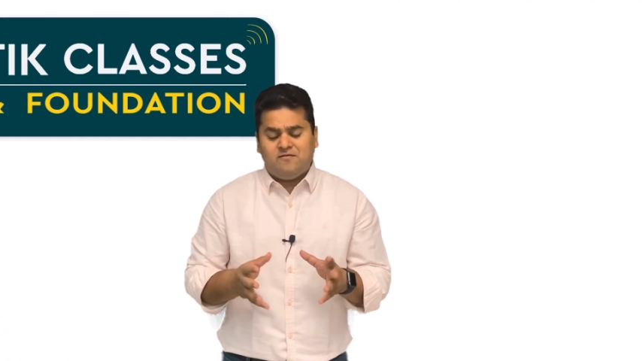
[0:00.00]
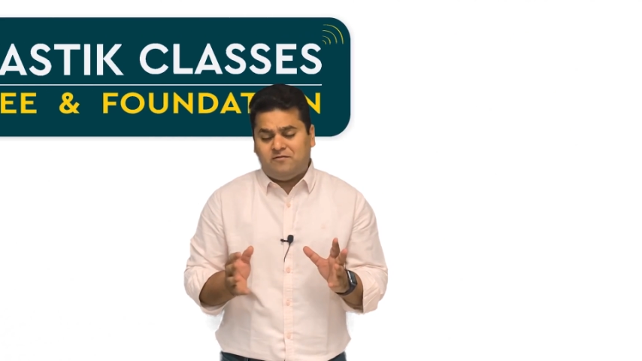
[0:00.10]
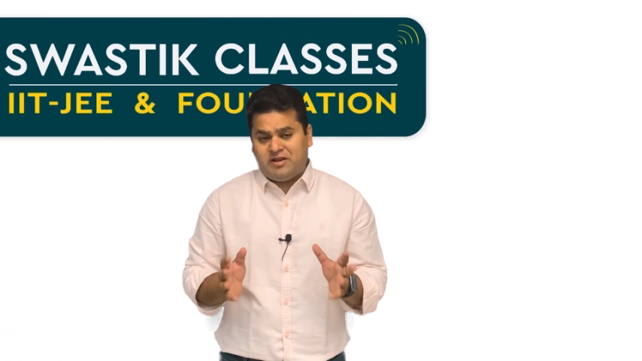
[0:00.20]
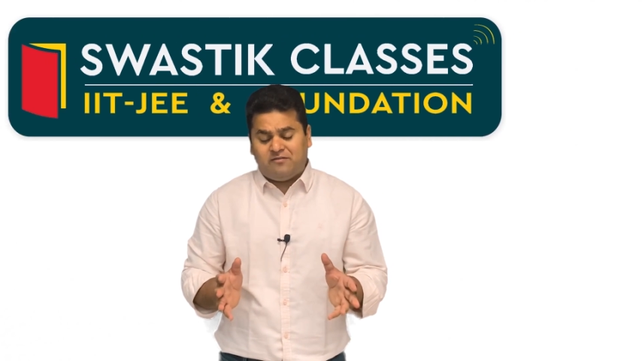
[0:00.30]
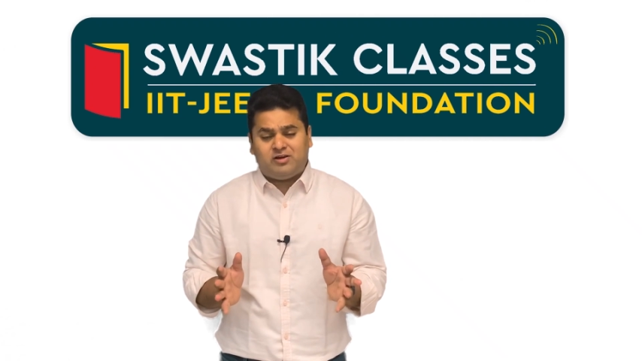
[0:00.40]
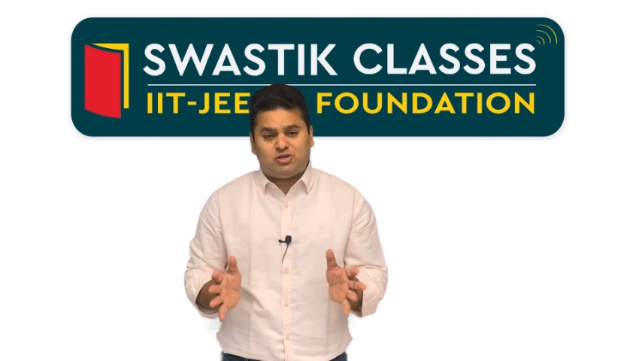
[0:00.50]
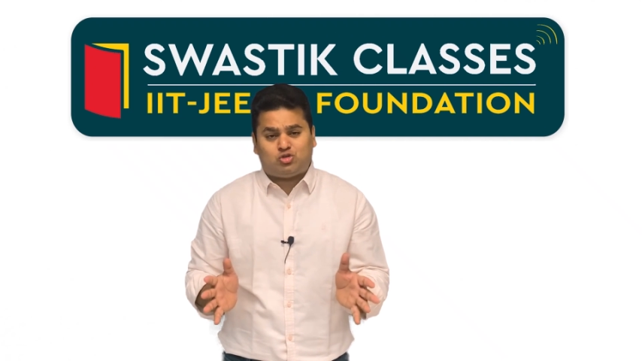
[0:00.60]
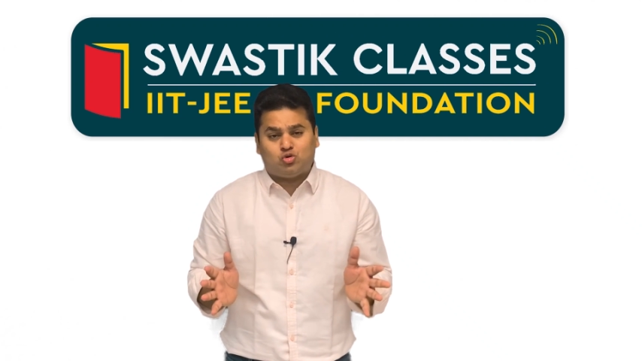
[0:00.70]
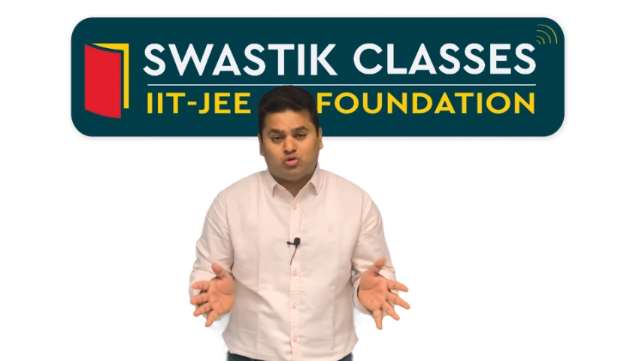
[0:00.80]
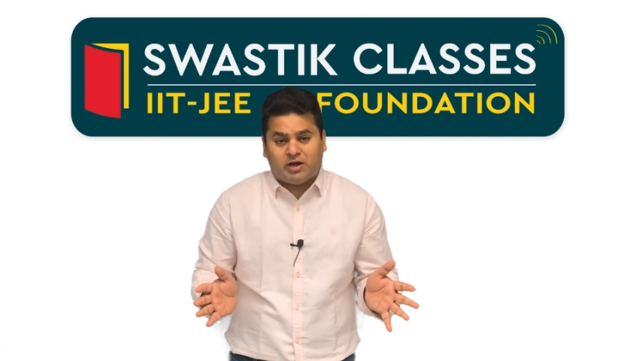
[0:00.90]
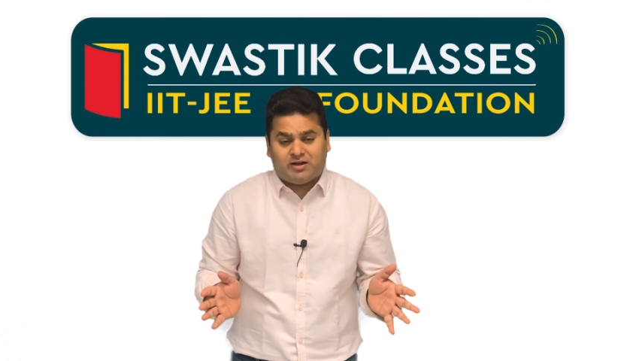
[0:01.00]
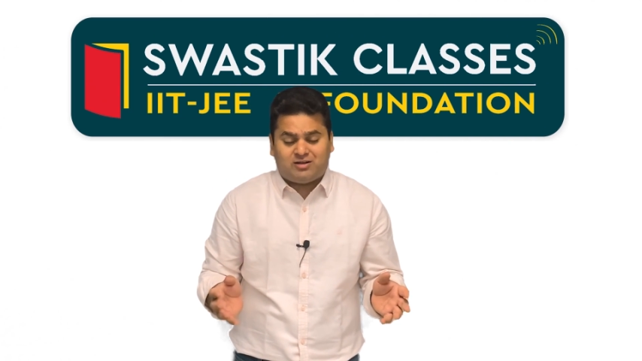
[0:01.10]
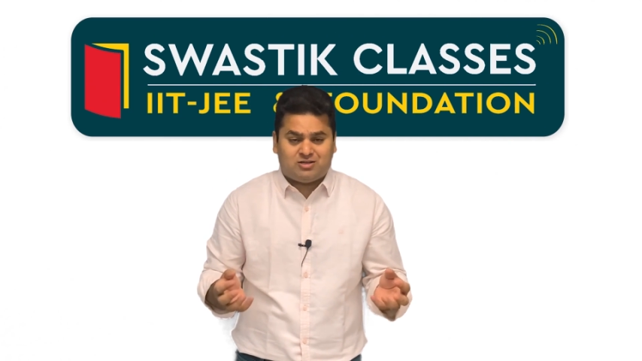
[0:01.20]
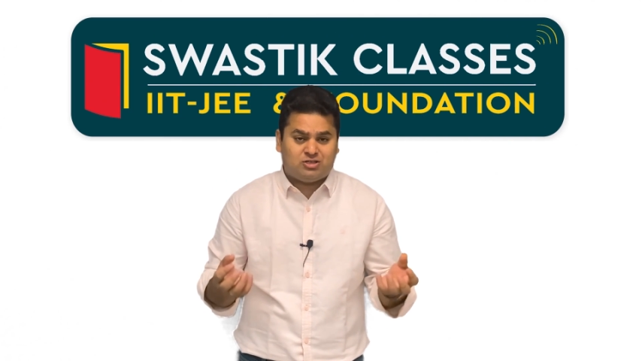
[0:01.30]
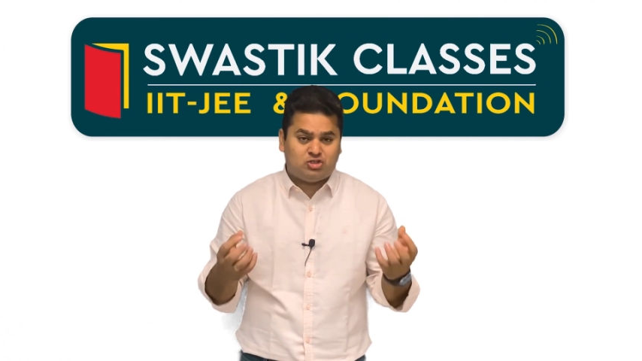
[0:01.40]
Whenever a student
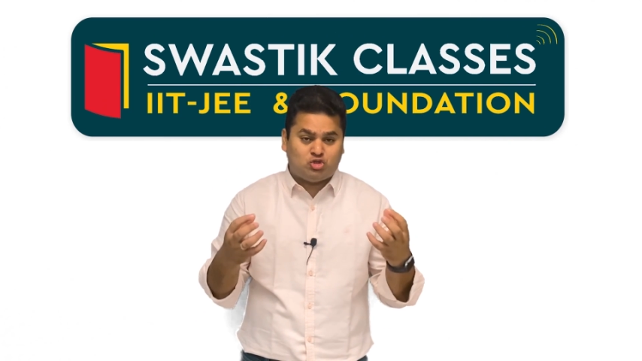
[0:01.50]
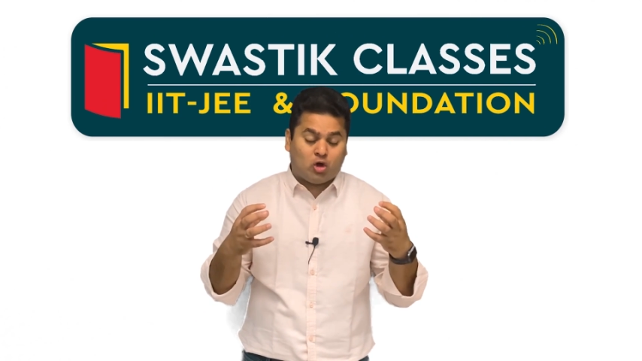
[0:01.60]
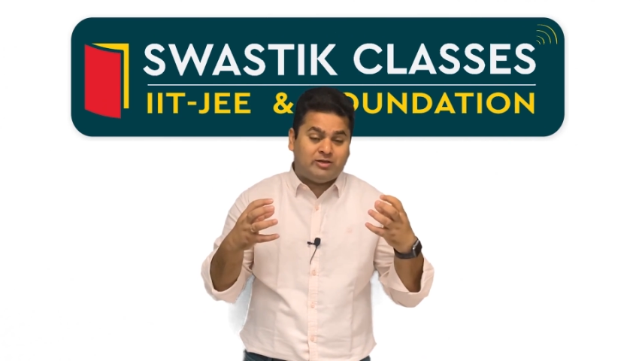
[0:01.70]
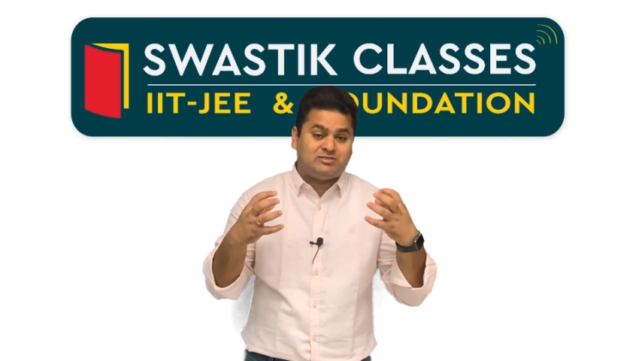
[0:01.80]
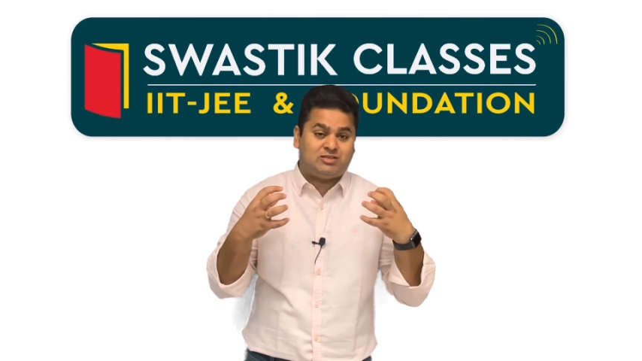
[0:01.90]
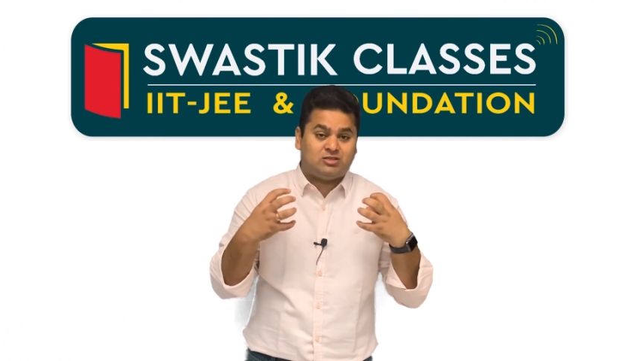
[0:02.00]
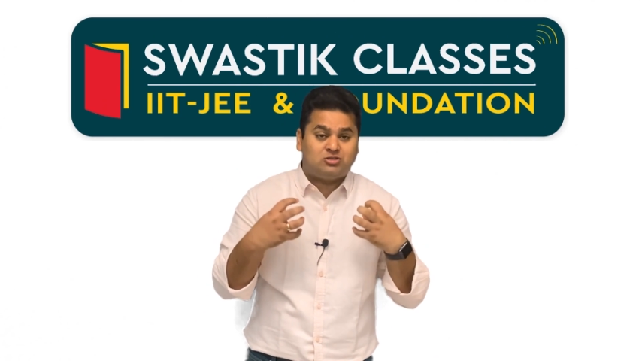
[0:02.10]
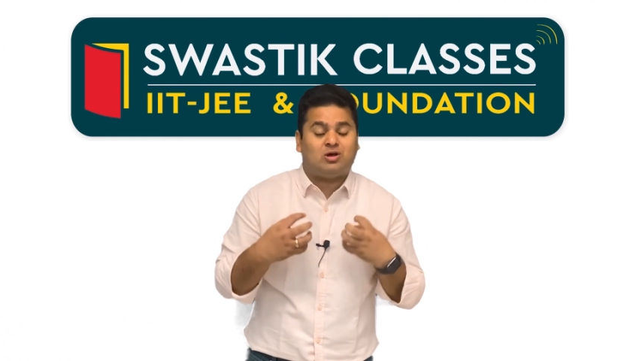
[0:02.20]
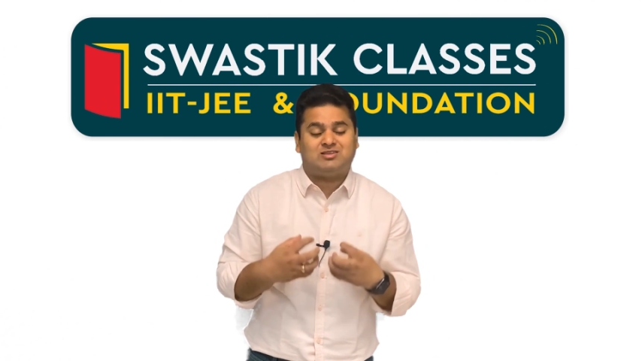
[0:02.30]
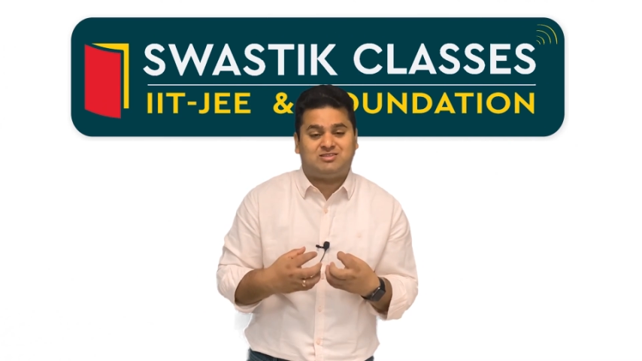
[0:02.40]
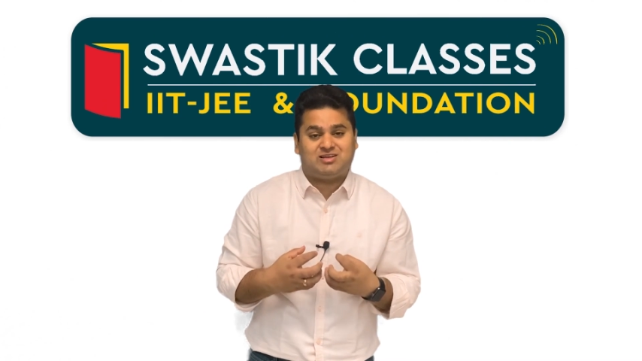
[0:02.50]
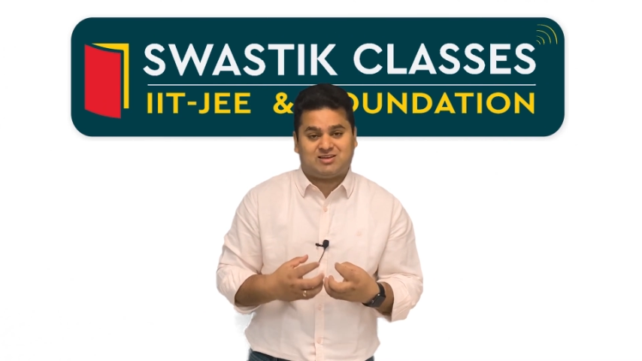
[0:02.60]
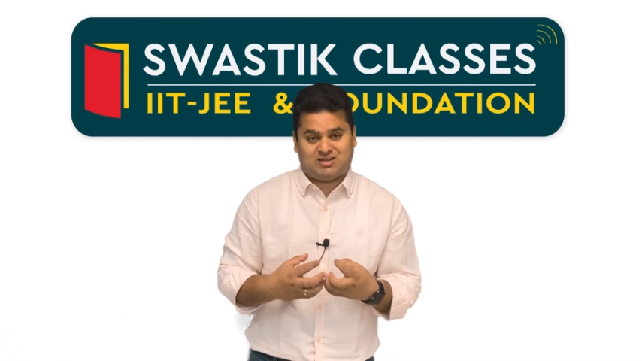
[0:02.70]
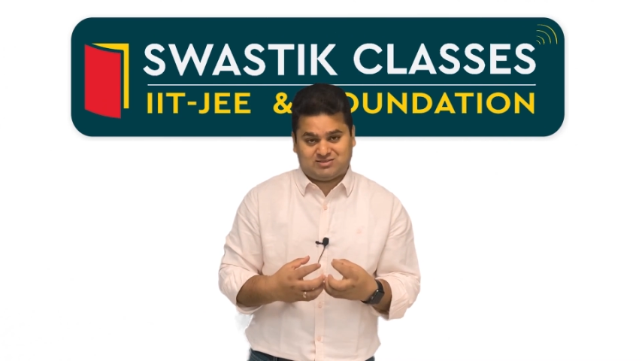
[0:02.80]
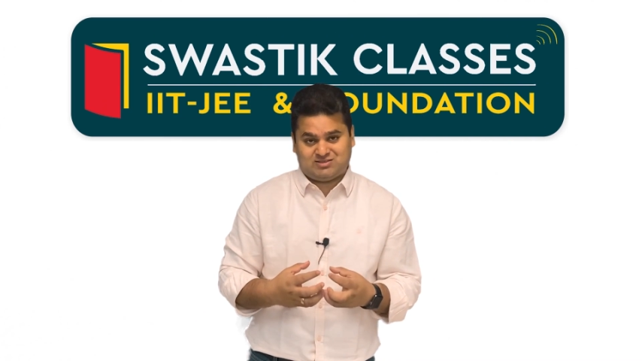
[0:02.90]
joins Swastik
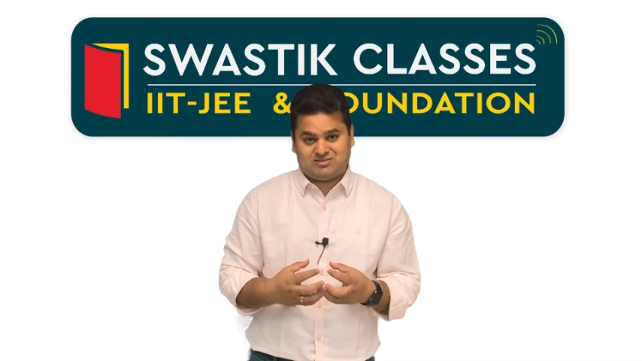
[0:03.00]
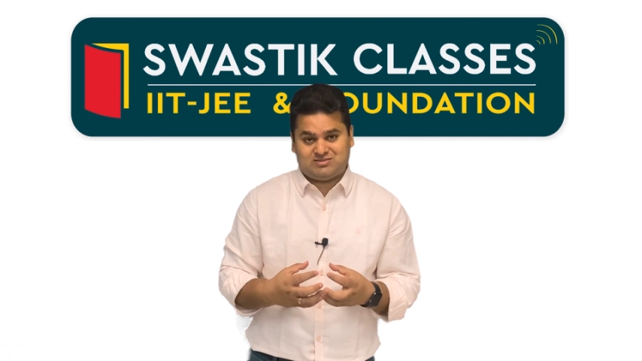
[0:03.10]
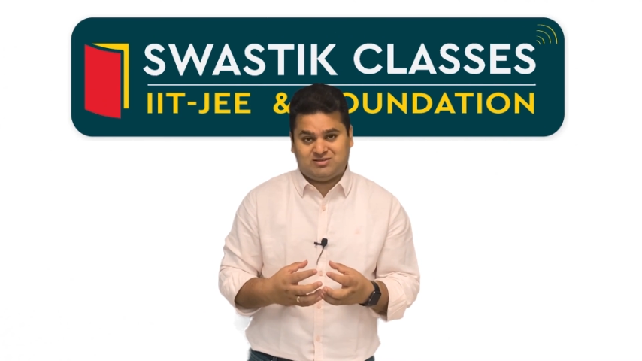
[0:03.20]
Classes,